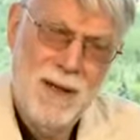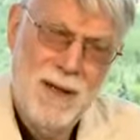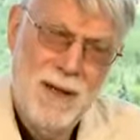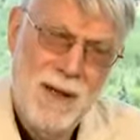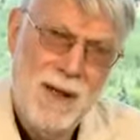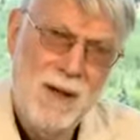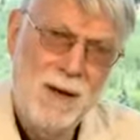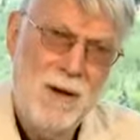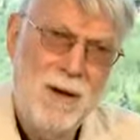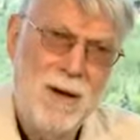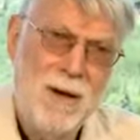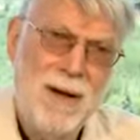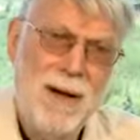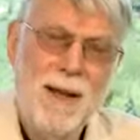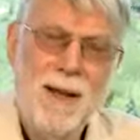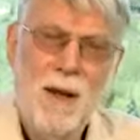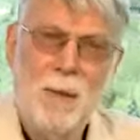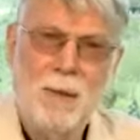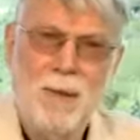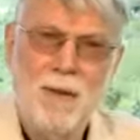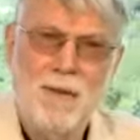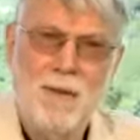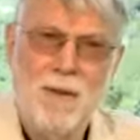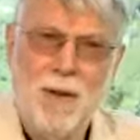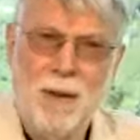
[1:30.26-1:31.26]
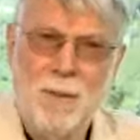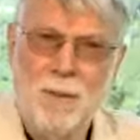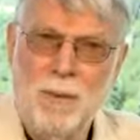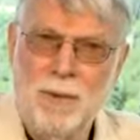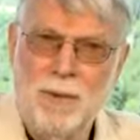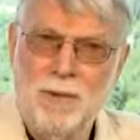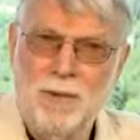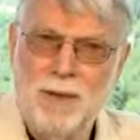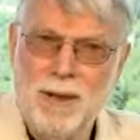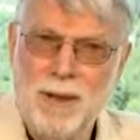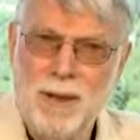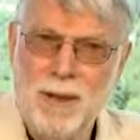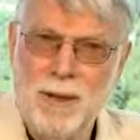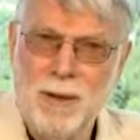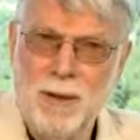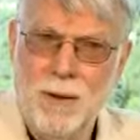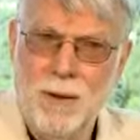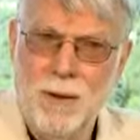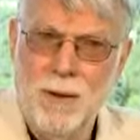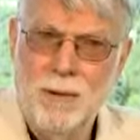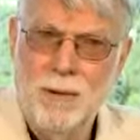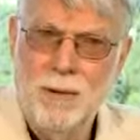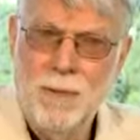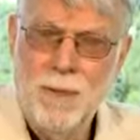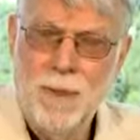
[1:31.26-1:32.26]
in order to help develop those
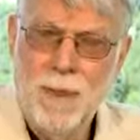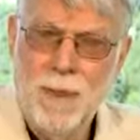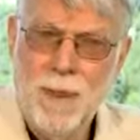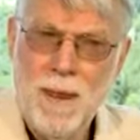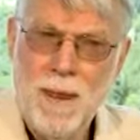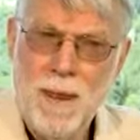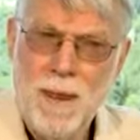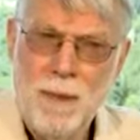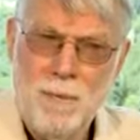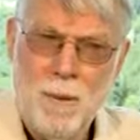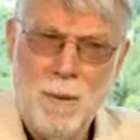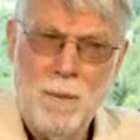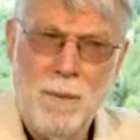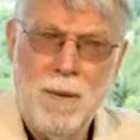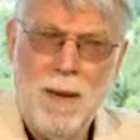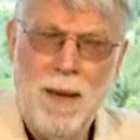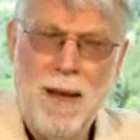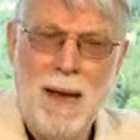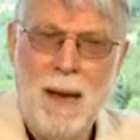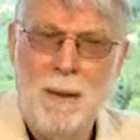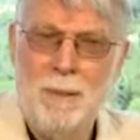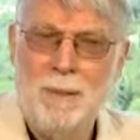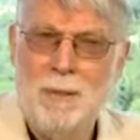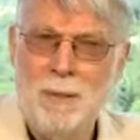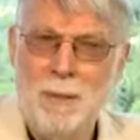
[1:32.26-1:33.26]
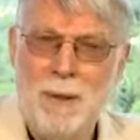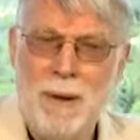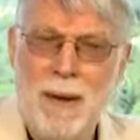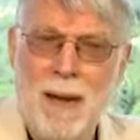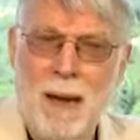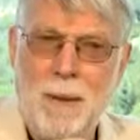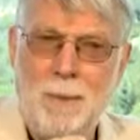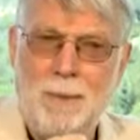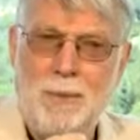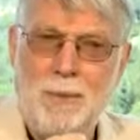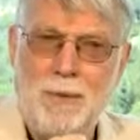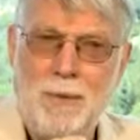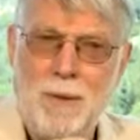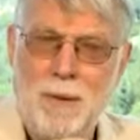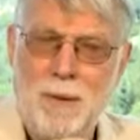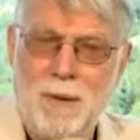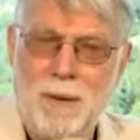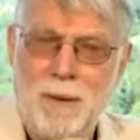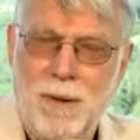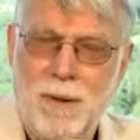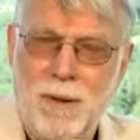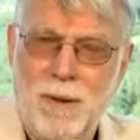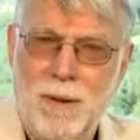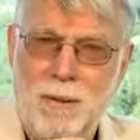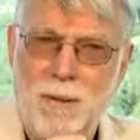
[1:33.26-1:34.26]
skills. But perhaps
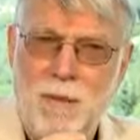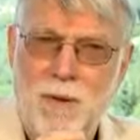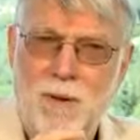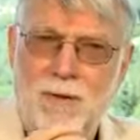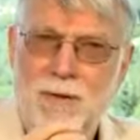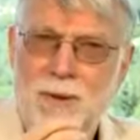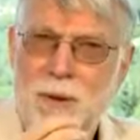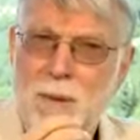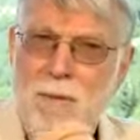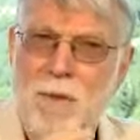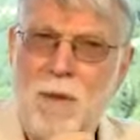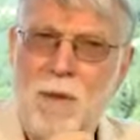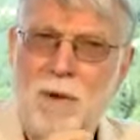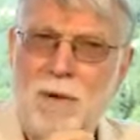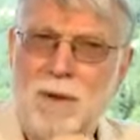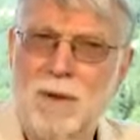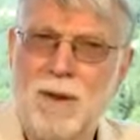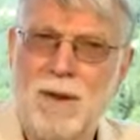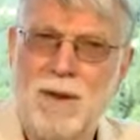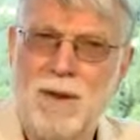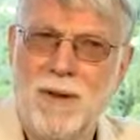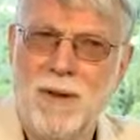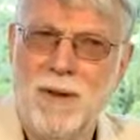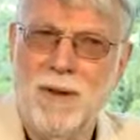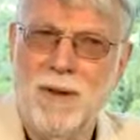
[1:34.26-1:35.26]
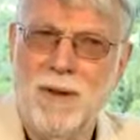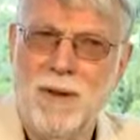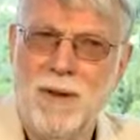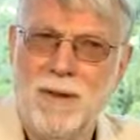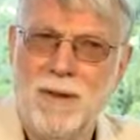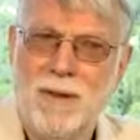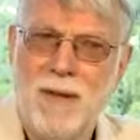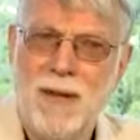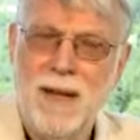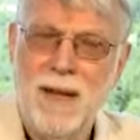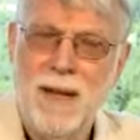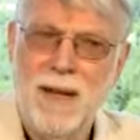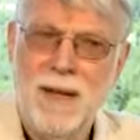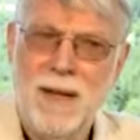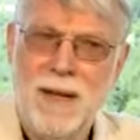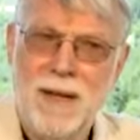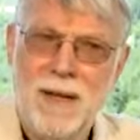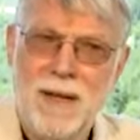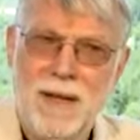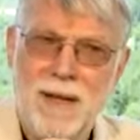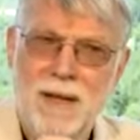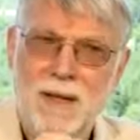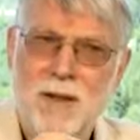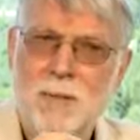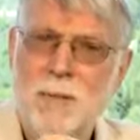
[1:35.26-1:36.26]
the most important thing is
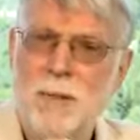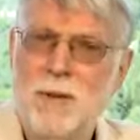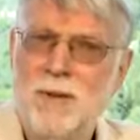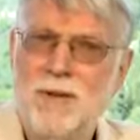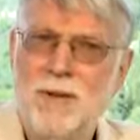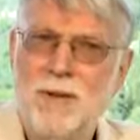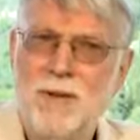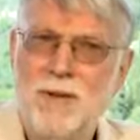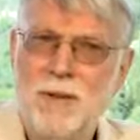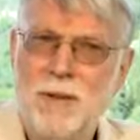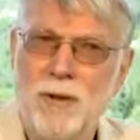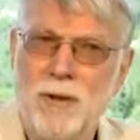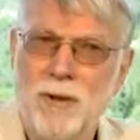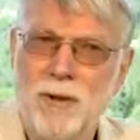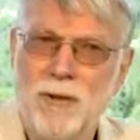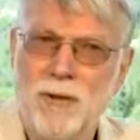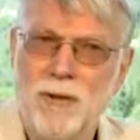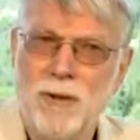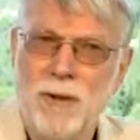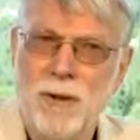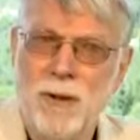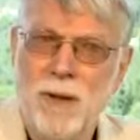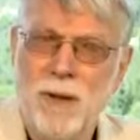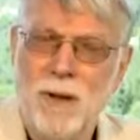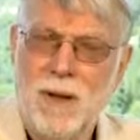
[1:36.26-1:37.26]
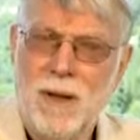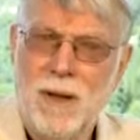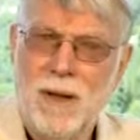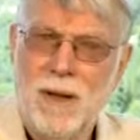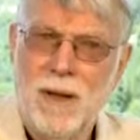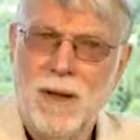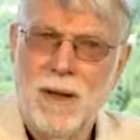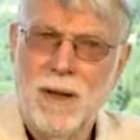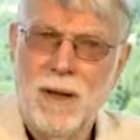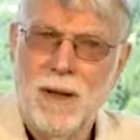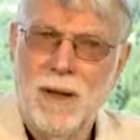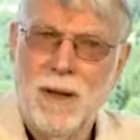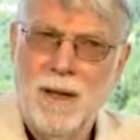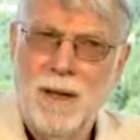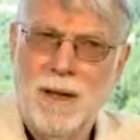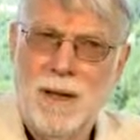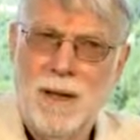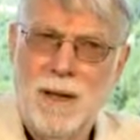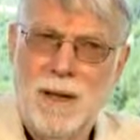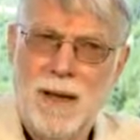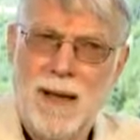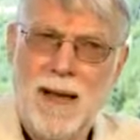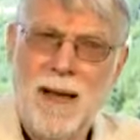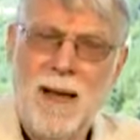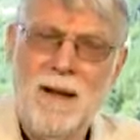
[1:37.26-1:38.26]
dispositions.
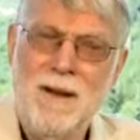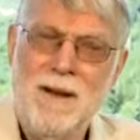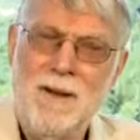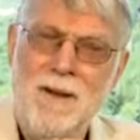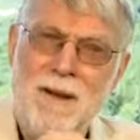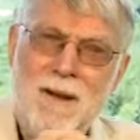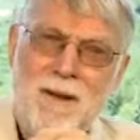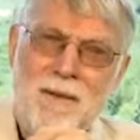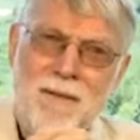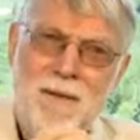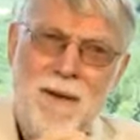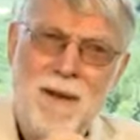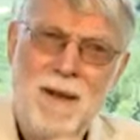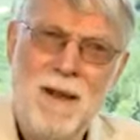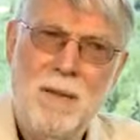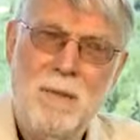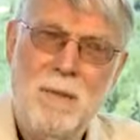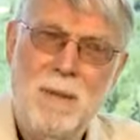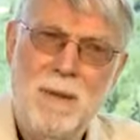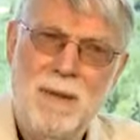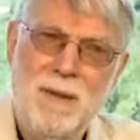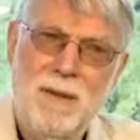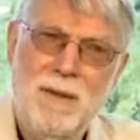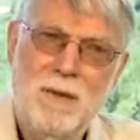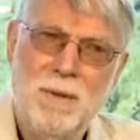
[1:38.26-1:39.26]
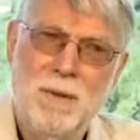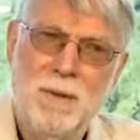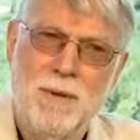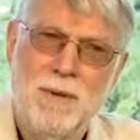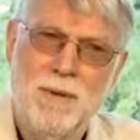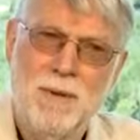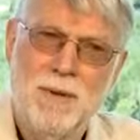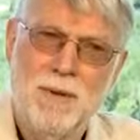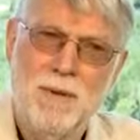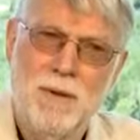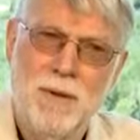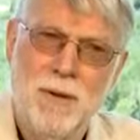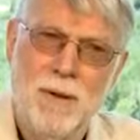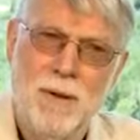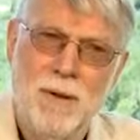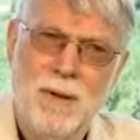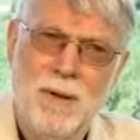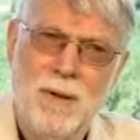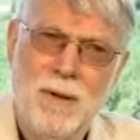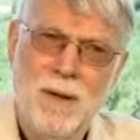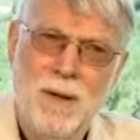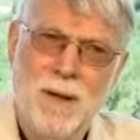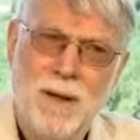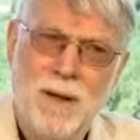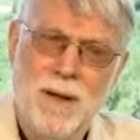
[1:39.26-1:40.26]
How do you develop a disposition
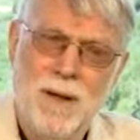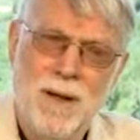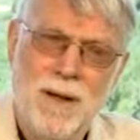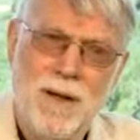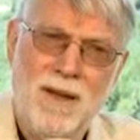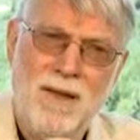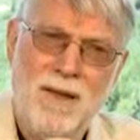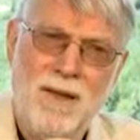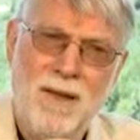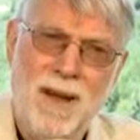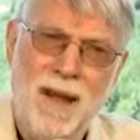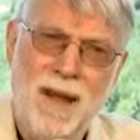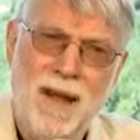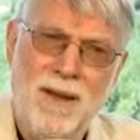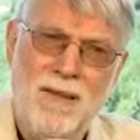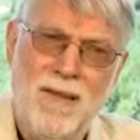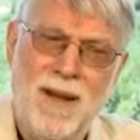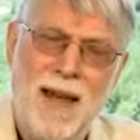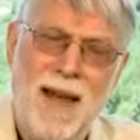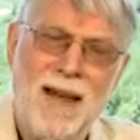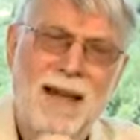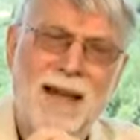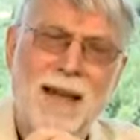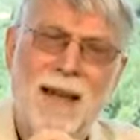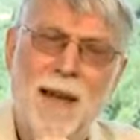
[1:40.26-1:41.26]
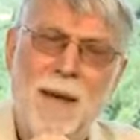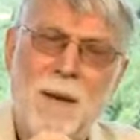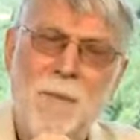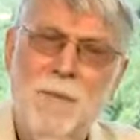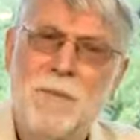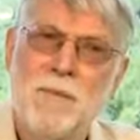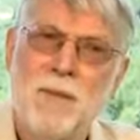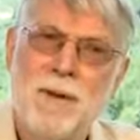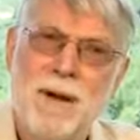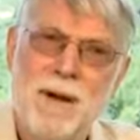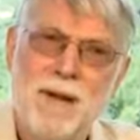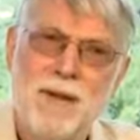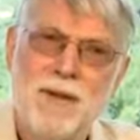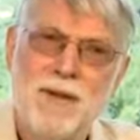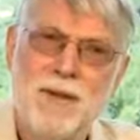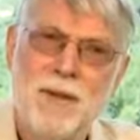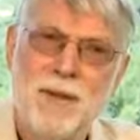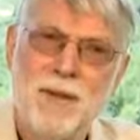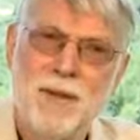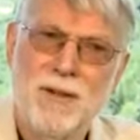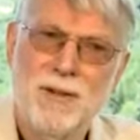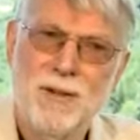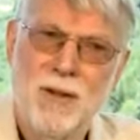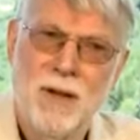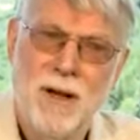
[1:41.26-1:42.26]
that says, I can embrace
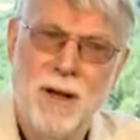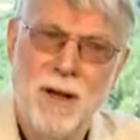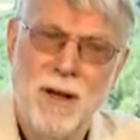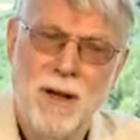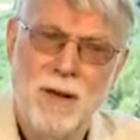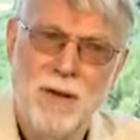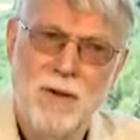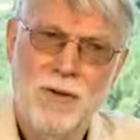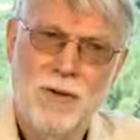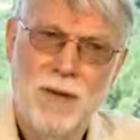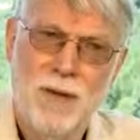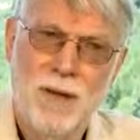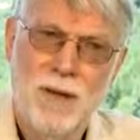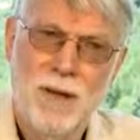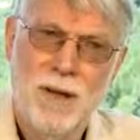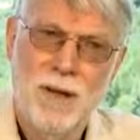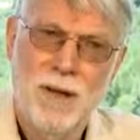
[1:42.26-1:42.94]
change?